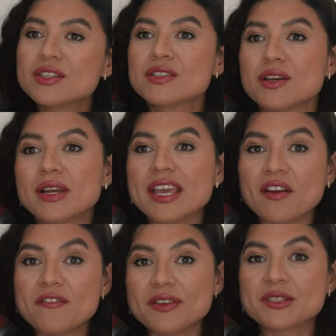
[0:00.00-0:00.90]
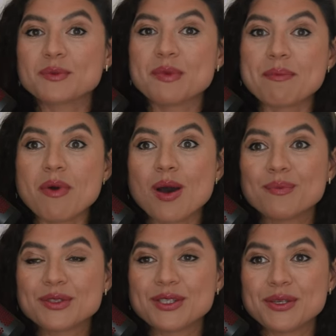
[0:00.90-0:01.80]
So he convinced my
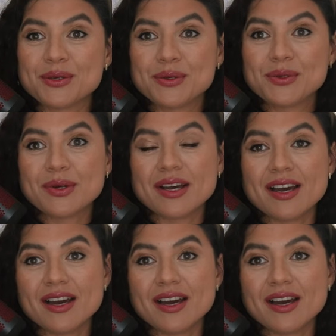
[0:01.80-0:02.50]
mom to,